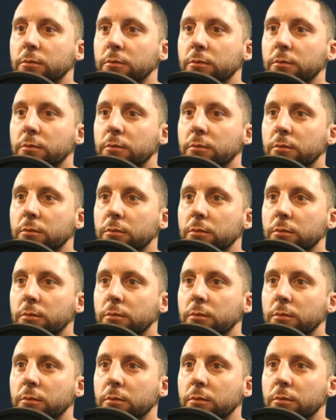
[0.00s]

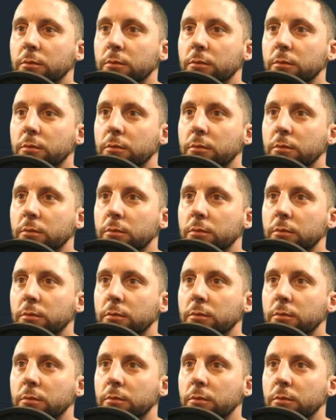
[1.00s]

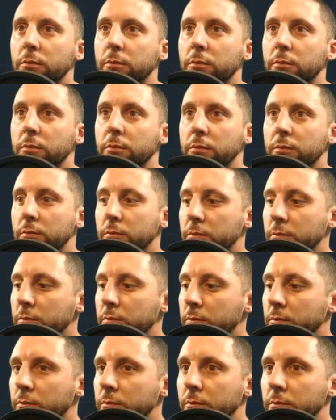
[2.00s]

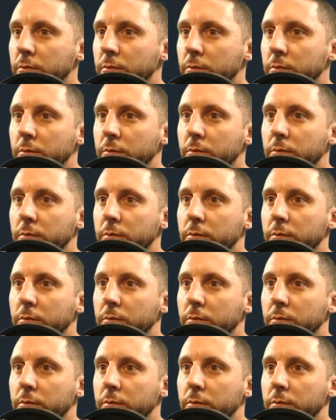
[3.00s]
No one is speaking in this clip.